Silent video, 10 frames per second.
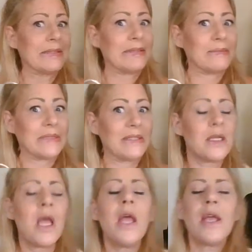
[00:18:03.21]
listing them
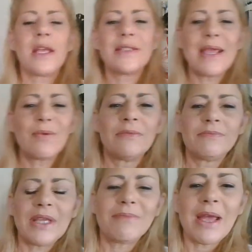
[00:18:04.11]
yet because they
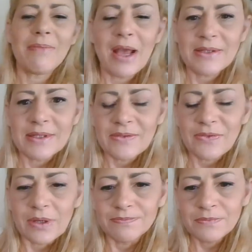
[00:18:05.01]
were in my boxes
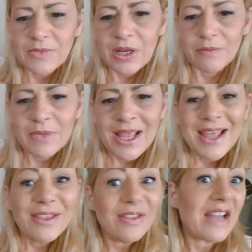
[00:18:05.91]
from, you know,
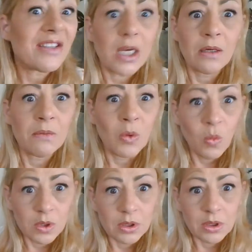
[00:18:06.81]
that terrible
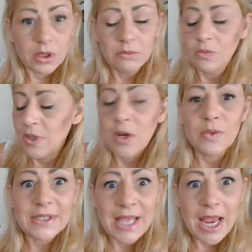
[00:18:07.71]
word we
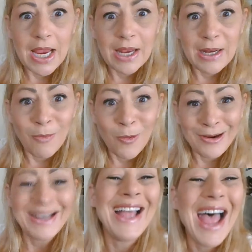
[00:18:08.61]
don't say anymore.